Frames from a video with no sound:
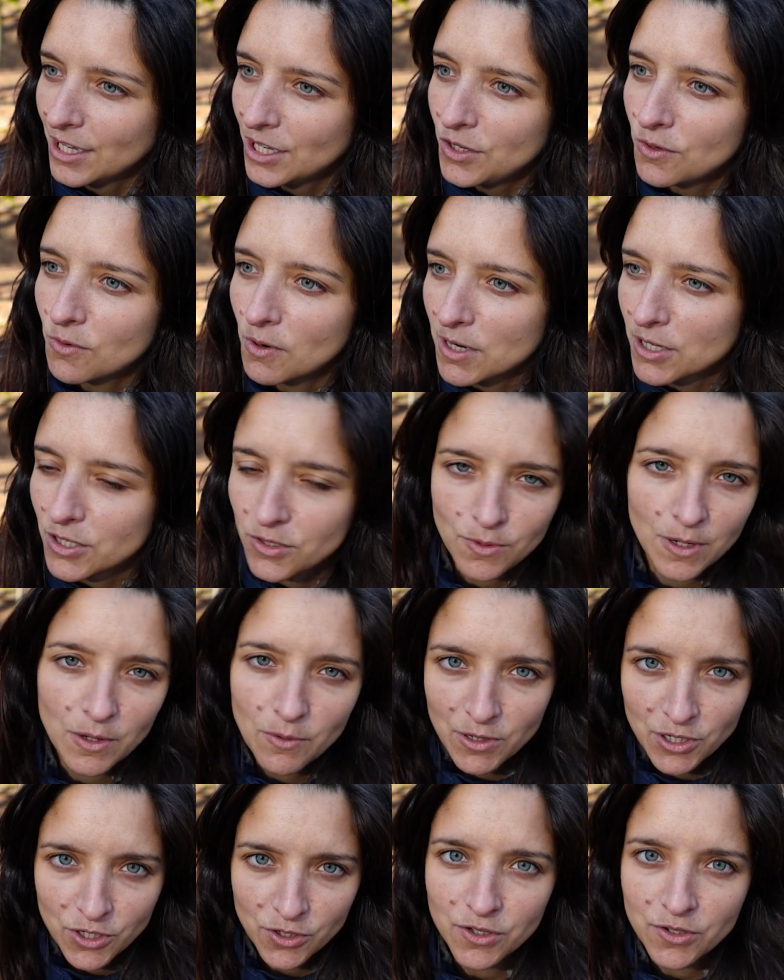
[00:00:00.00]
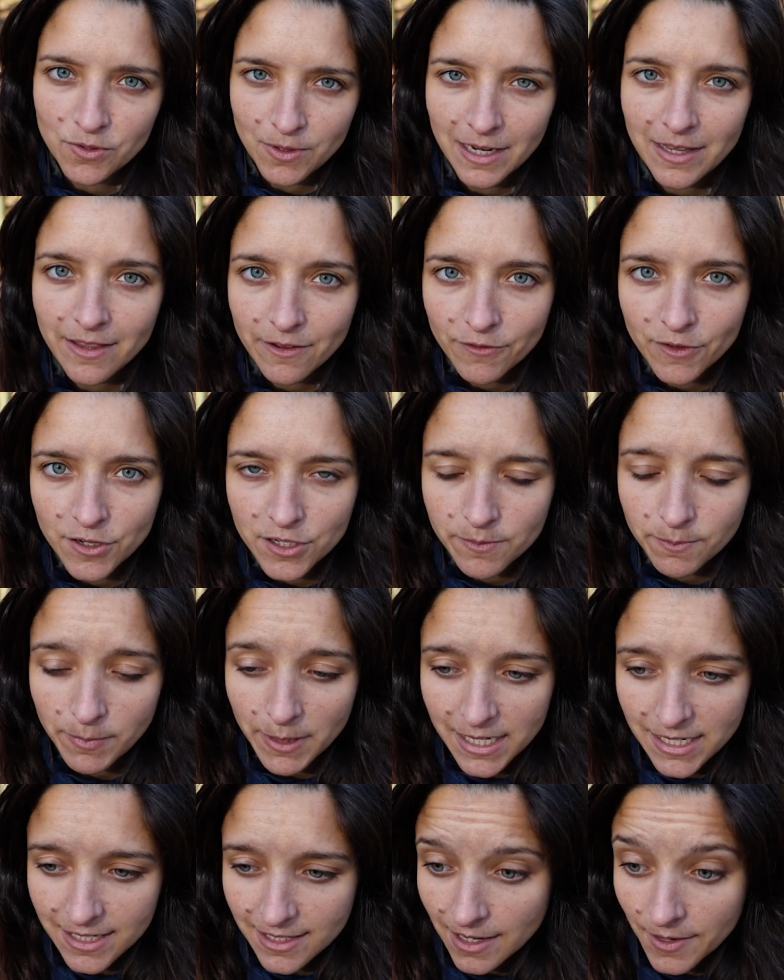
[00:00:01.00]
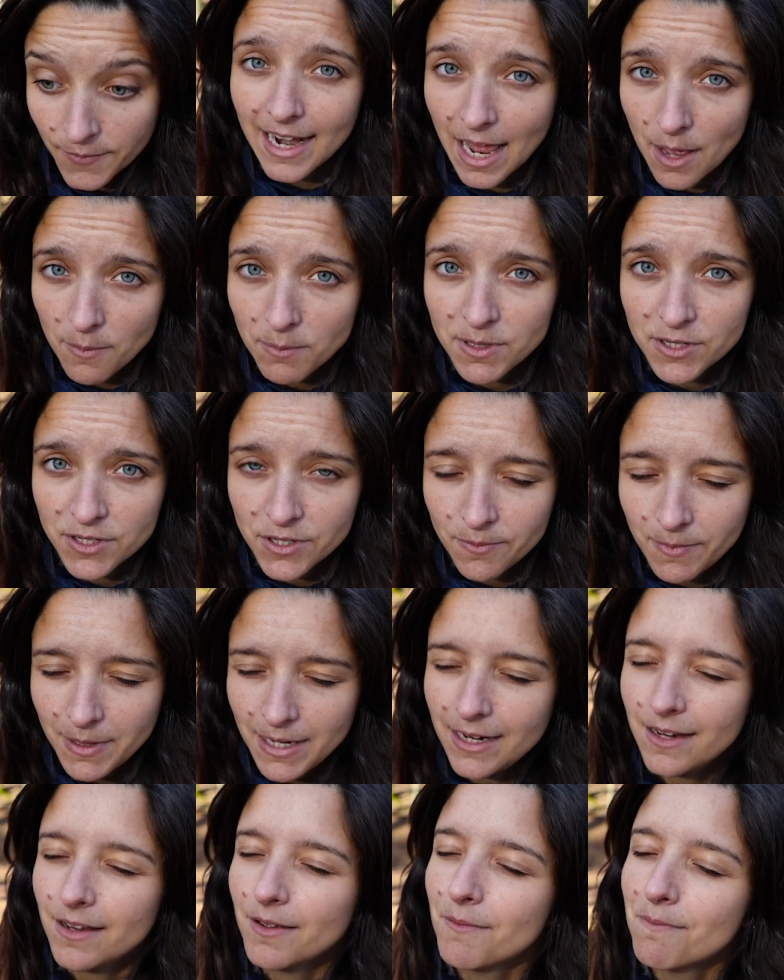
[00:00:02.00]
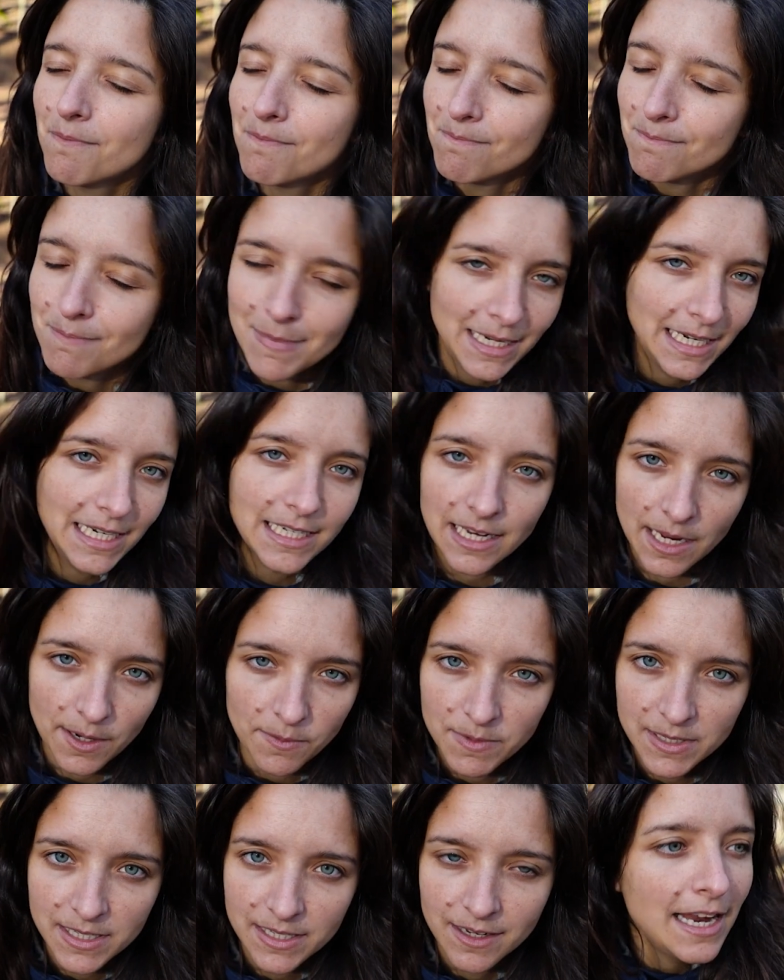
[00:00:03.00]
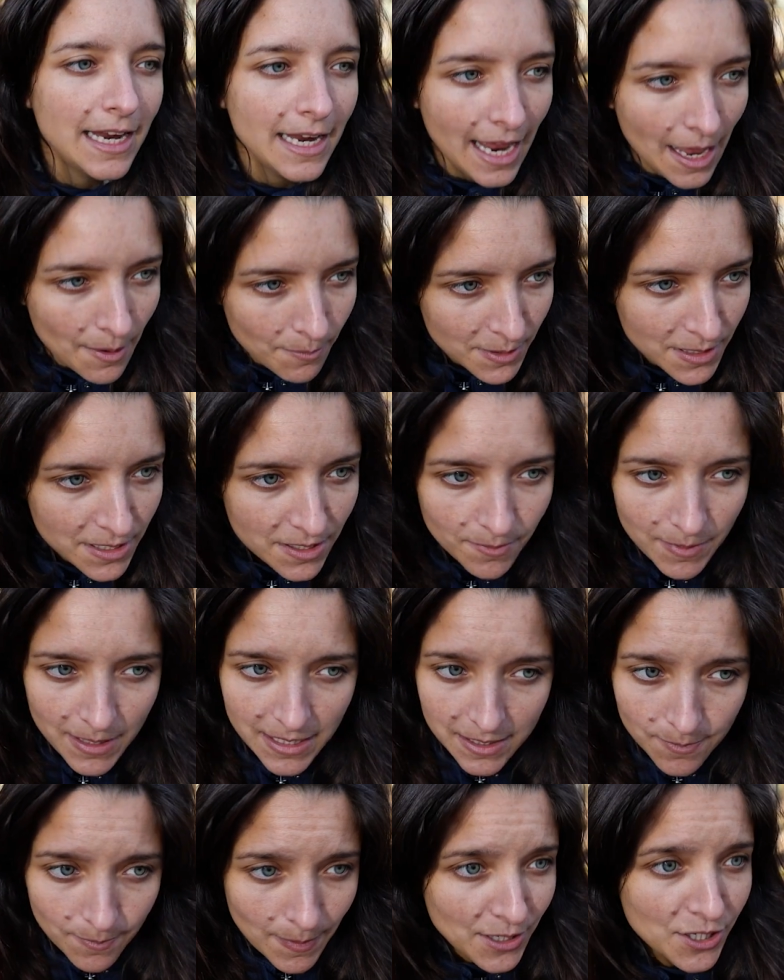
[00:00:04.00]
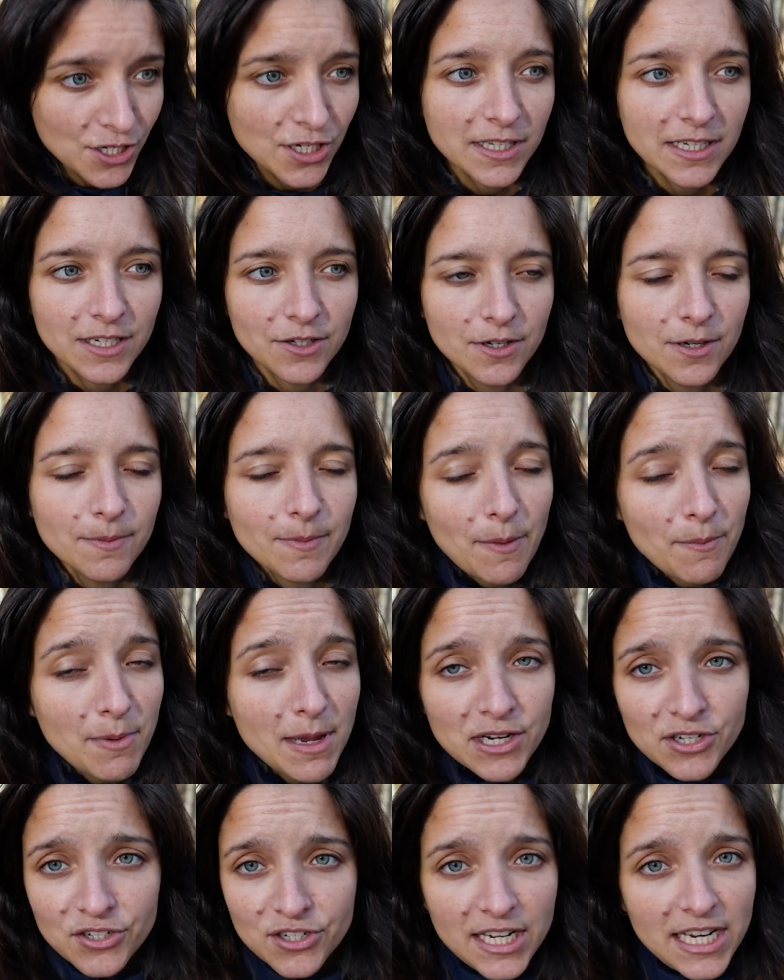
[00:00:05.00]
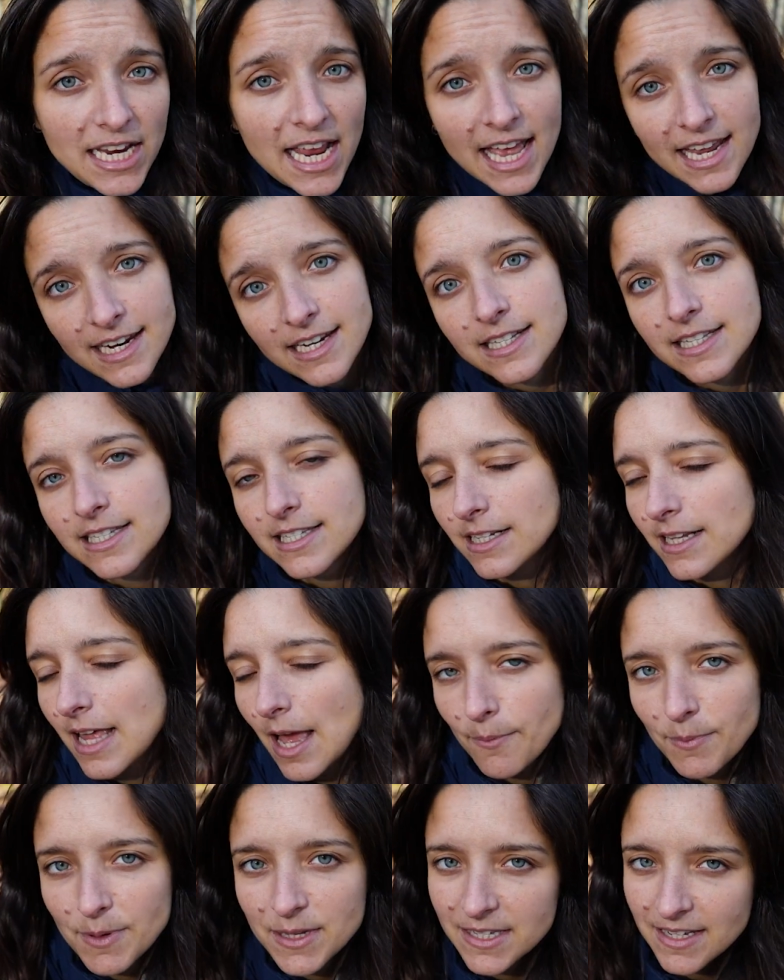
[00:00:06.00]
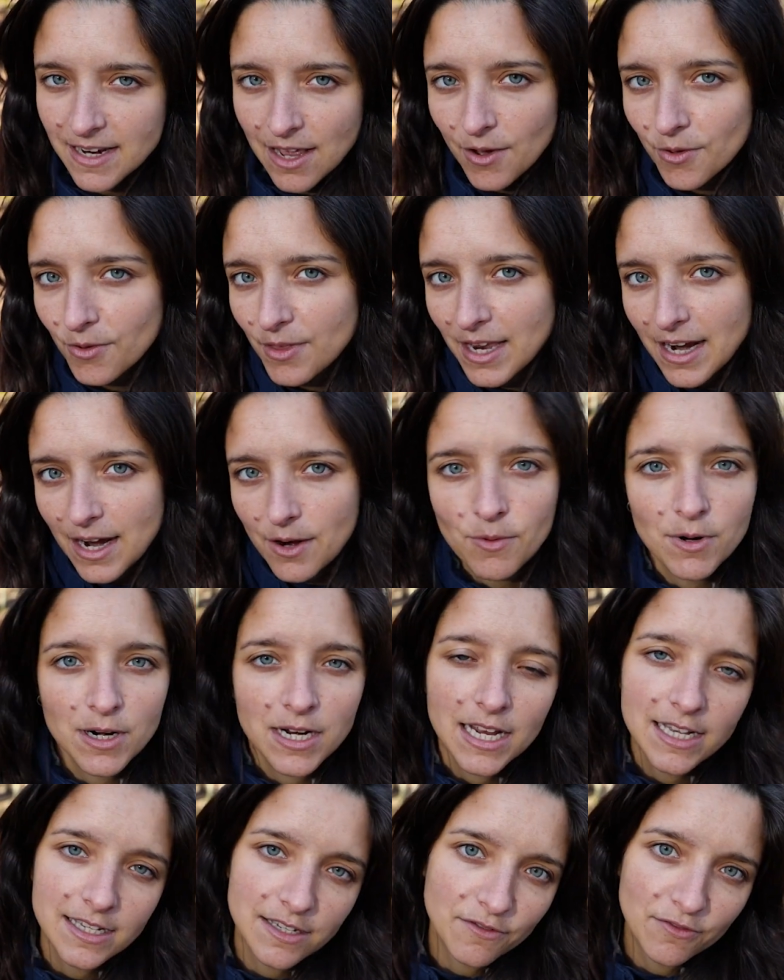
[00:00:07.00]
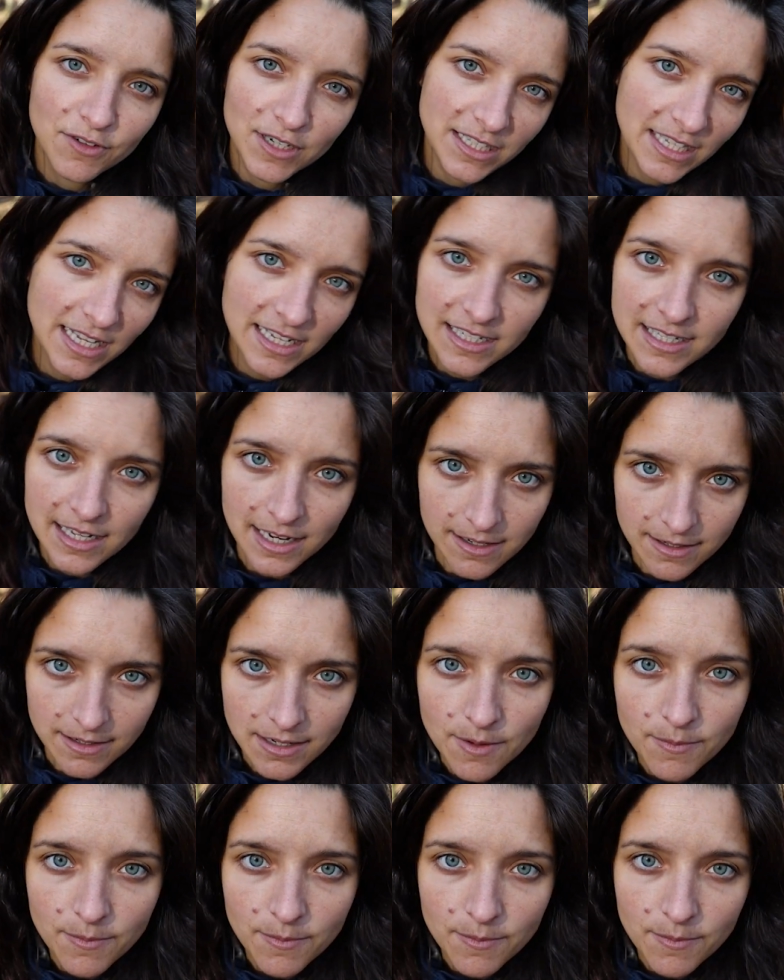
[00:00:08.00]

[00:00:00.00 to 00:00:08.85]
you are doing what you're doing in the first place. It happened to me many times. It happened to me especially during my PhD and it still happens now that I work as a freelance science